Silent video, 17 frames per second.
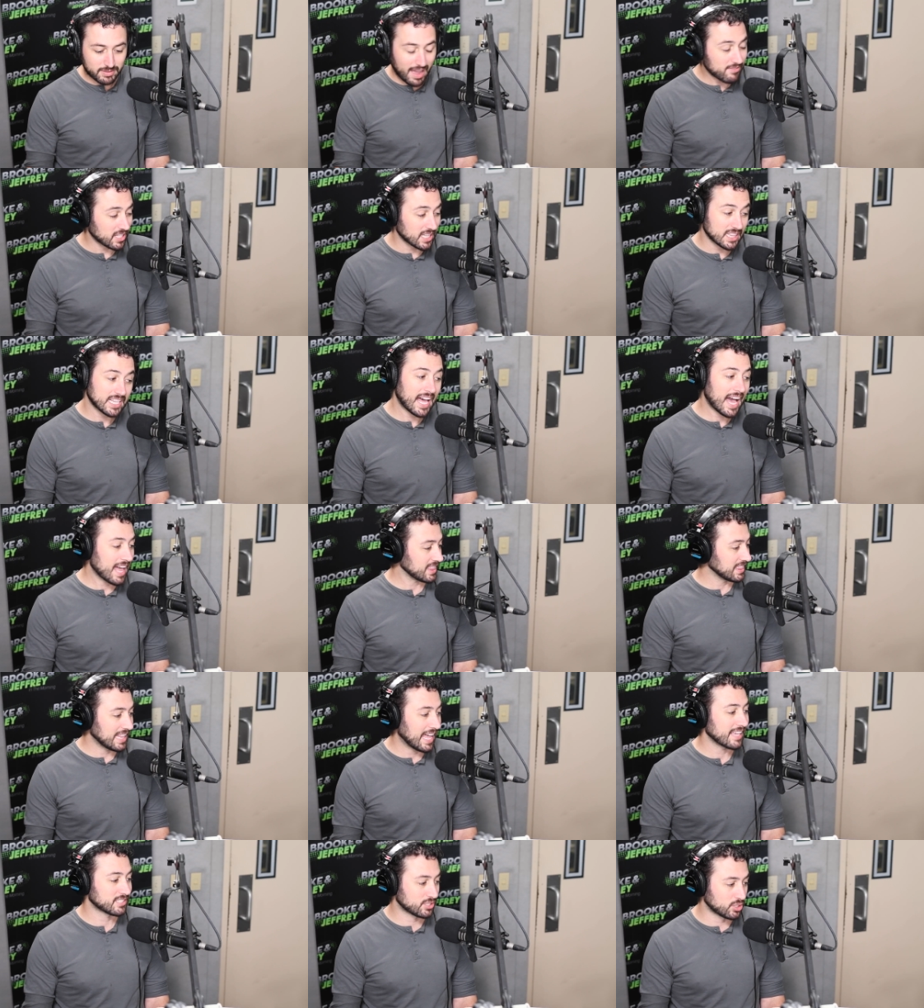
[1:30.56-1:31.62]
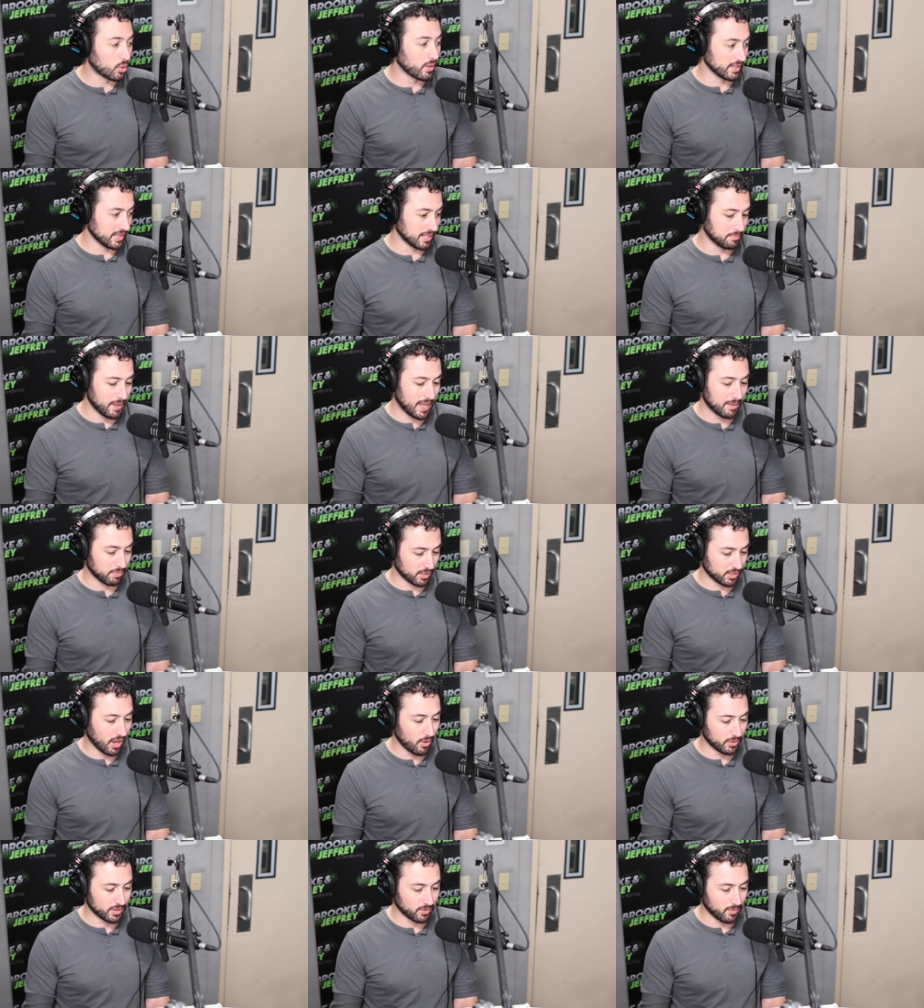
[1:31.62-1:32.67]
Have a lot less toilet paper mm-hmm.
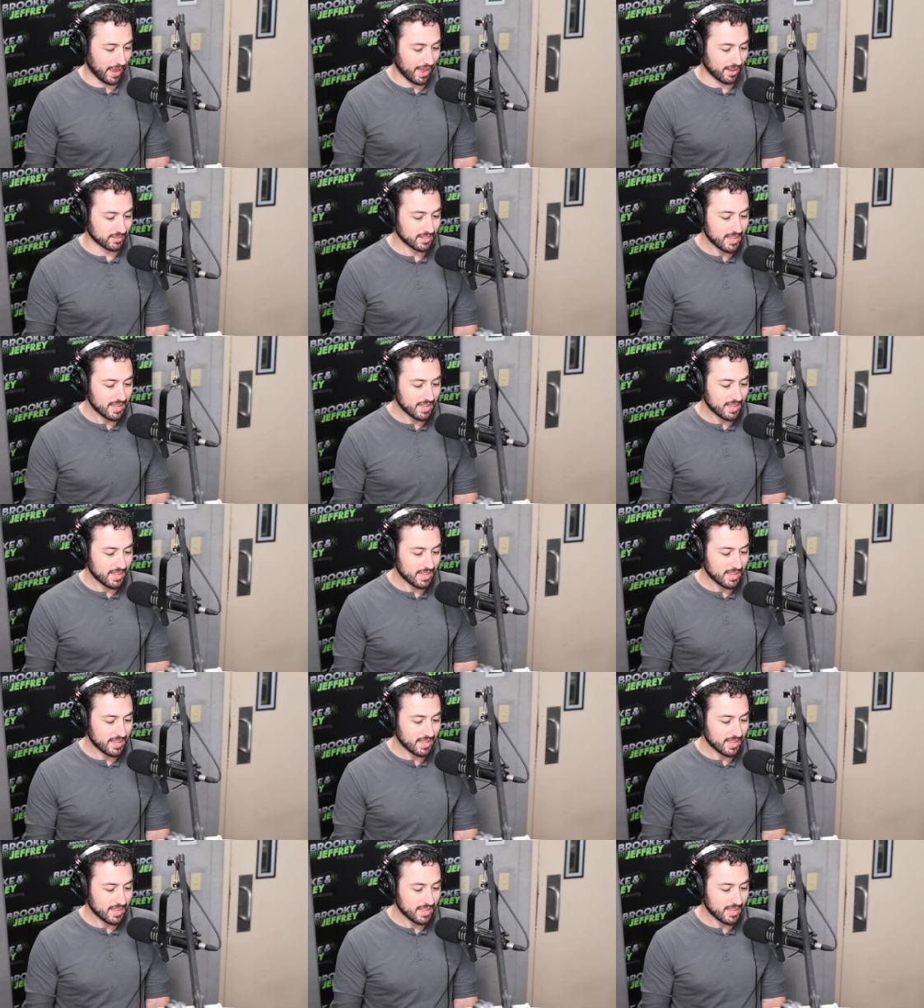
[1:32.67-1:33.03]
going around.